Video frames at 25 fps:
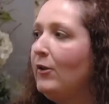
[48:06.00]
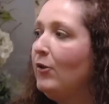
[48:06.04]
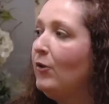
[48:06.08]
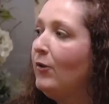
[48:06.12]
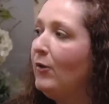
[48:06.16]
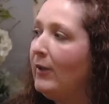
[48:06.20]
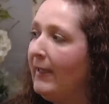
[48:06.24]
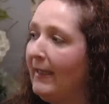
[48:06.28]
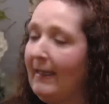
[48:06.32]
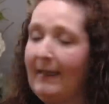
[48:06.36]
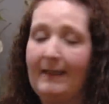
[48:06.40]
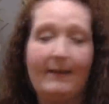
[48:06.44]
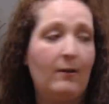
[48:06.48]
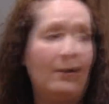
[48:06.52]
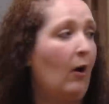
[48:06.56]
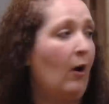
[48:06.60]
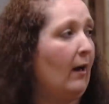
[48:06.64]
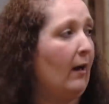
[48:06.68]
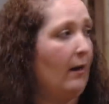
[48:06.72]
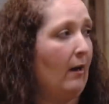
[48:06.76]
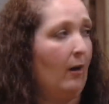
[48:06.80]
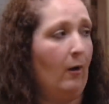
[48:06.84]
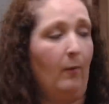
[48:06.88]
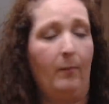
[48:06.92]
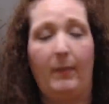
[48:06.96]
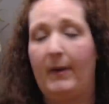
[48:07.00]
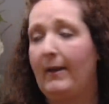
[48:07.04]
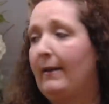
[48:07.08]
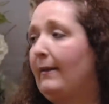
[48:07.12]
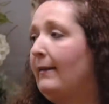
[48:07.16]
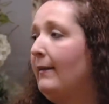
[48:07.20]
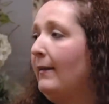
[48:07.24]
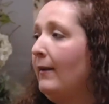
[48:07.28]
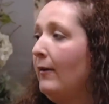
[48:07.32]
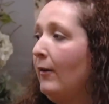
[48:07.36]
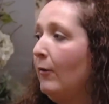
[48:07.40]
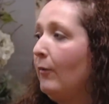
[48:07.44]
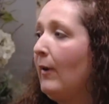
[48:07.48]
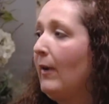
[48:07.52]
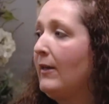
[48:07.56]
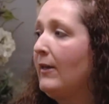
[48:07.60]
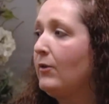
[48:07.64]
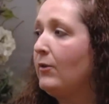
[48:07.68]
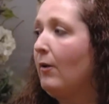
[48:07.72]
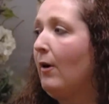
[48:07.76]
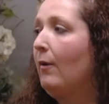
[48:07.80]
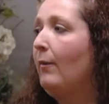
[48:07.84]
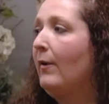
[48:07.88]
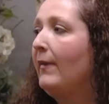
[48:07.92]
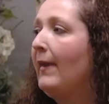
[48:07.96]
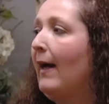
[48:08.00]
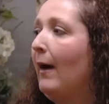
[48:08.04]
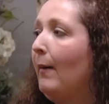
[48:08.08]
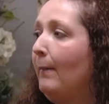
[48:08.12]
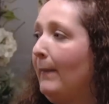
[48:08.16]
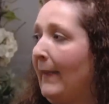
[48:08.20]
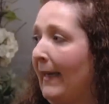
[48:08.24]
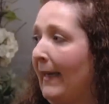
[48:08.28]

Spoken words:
You cannot open the restaurant without